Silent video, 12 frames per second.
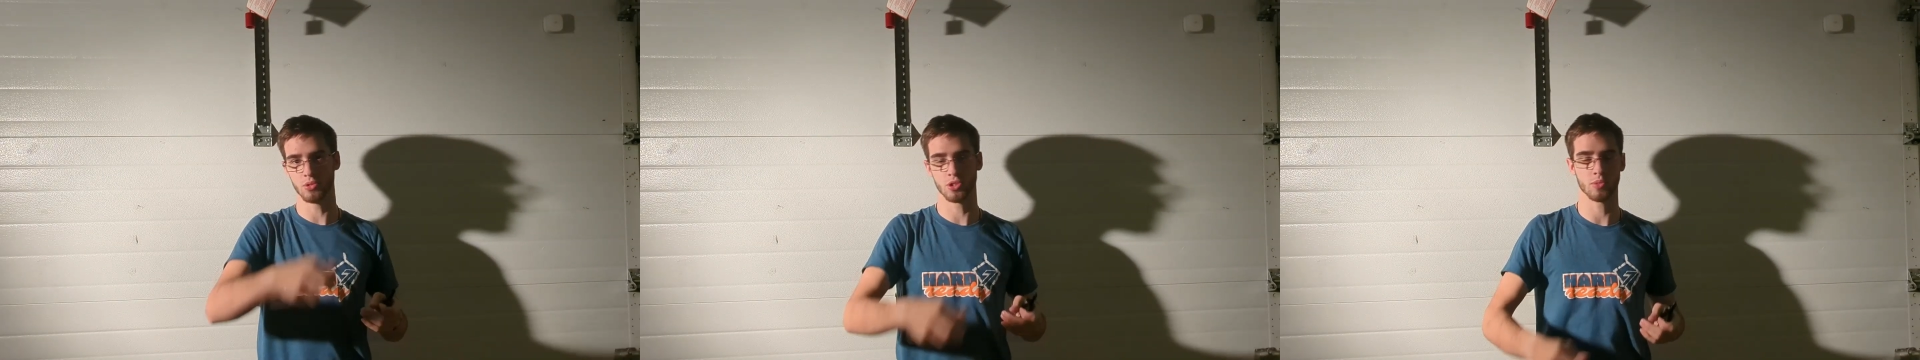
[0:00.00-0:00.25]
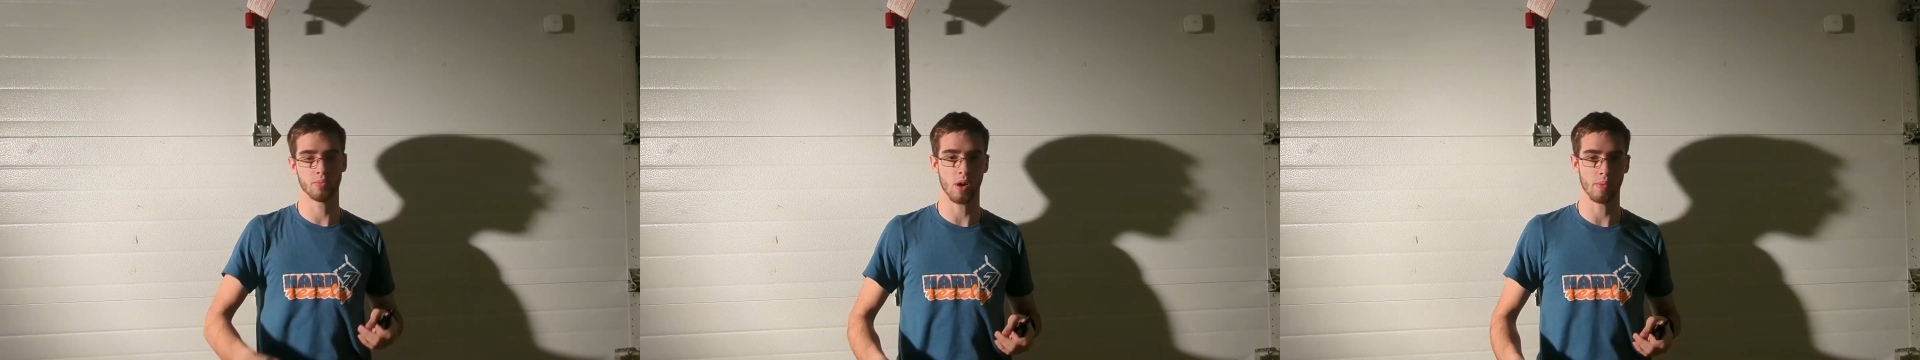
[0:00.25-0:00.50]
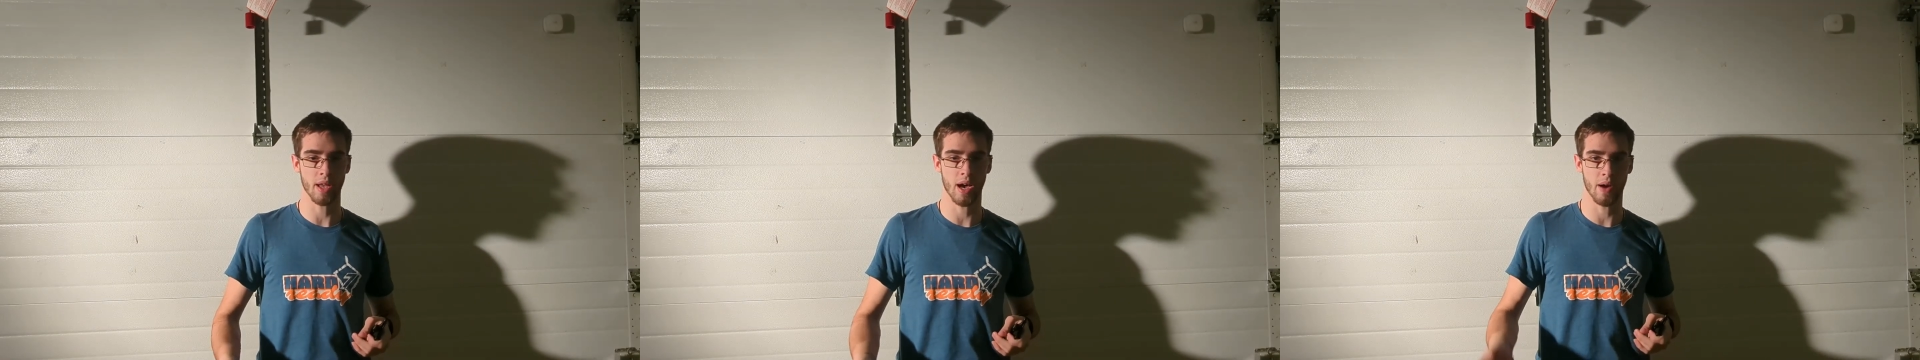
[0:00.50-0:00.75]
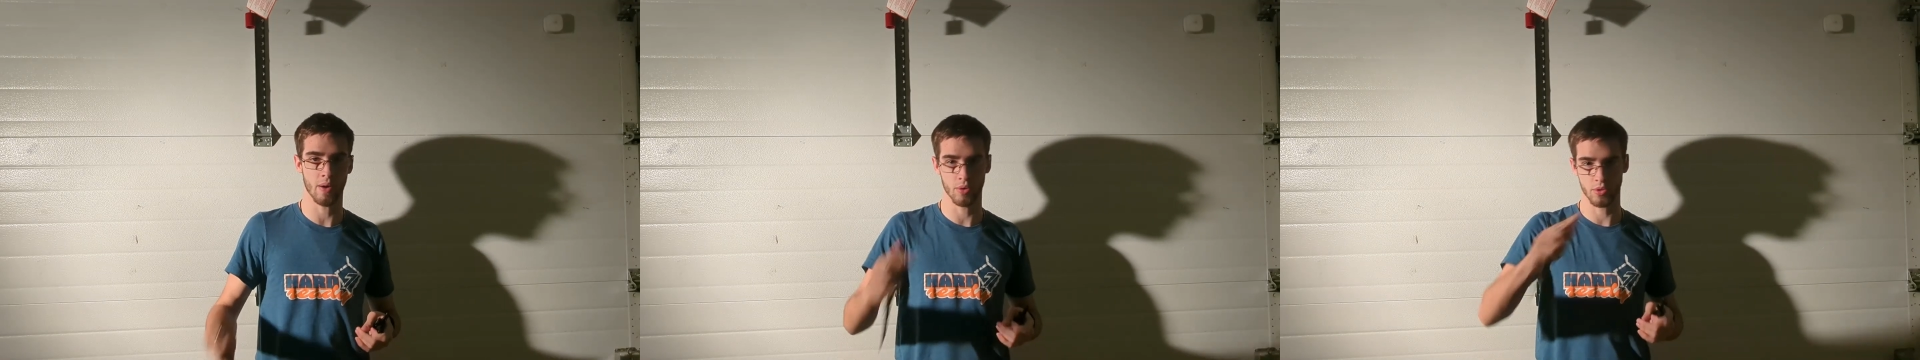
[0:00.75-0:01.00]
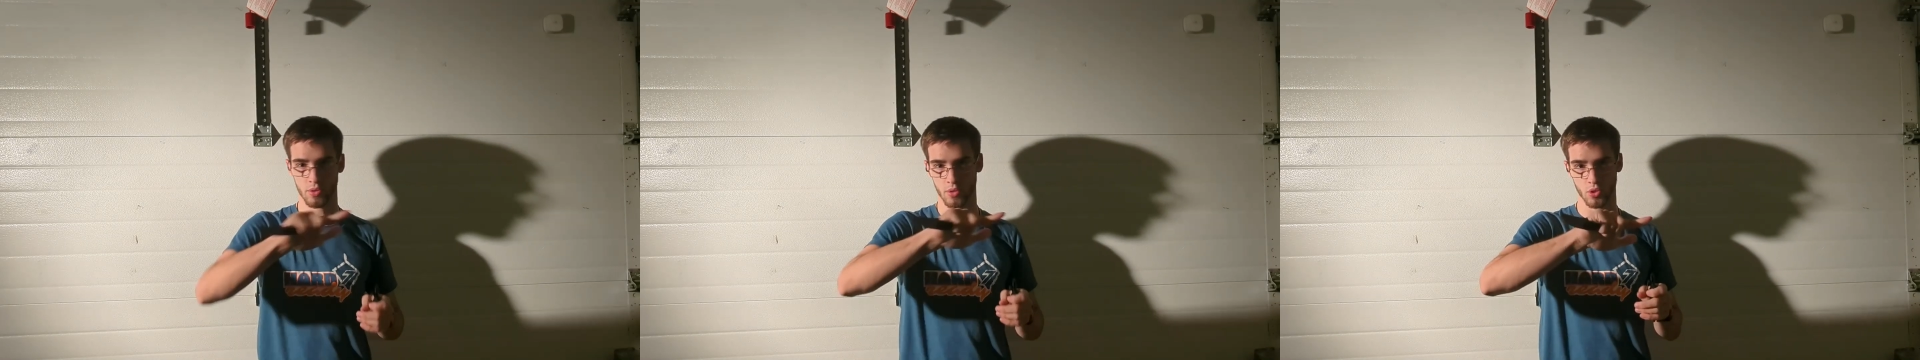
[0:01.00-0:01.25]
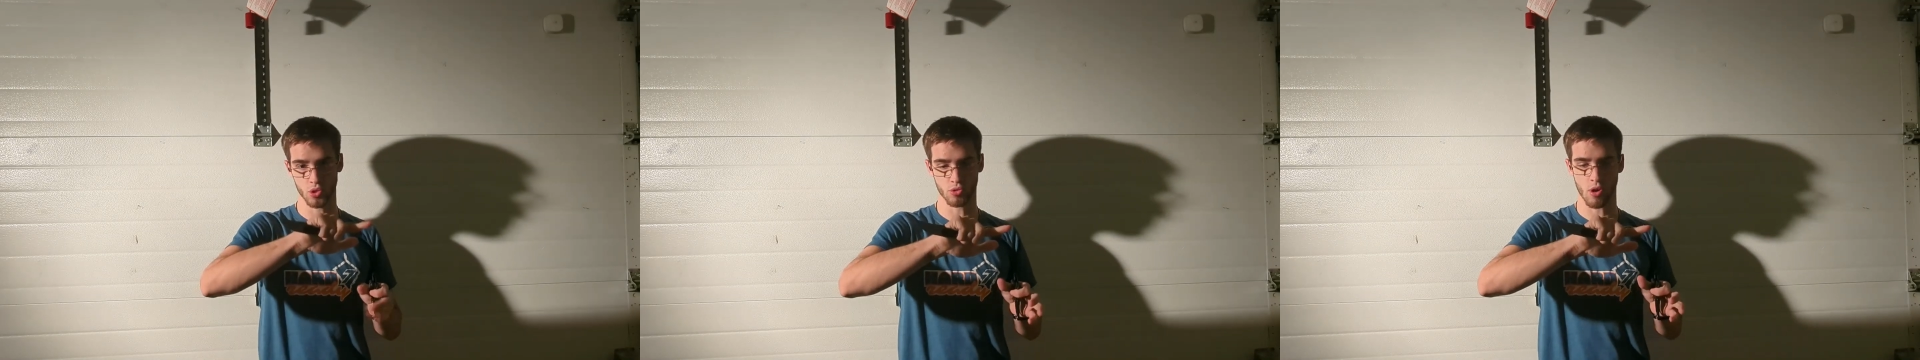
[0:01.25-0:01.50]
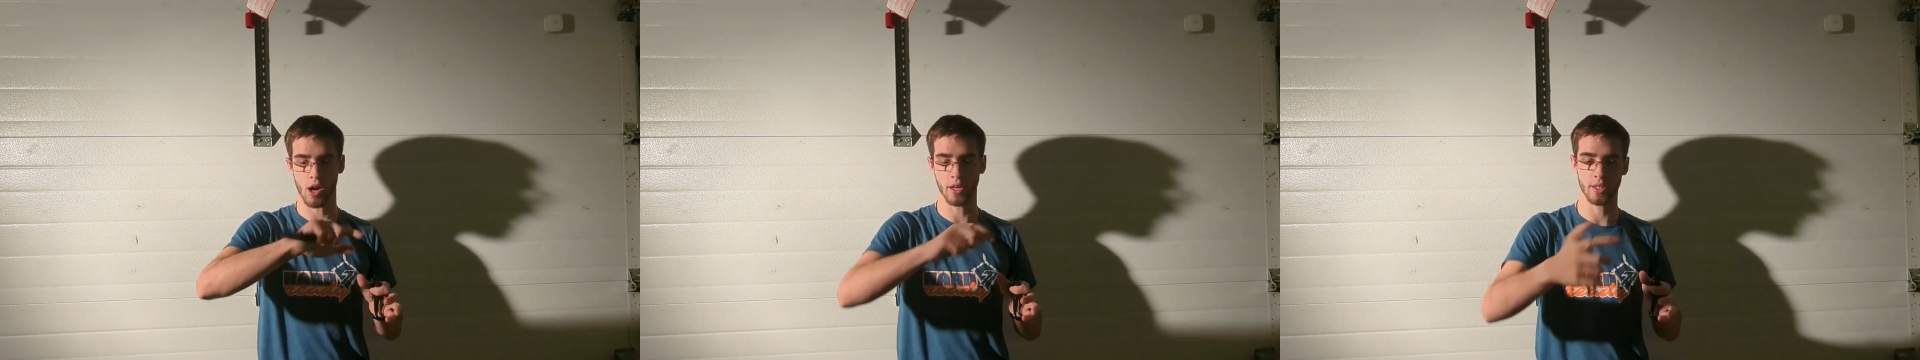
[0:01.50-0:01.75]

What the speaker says: which is probably how I would draw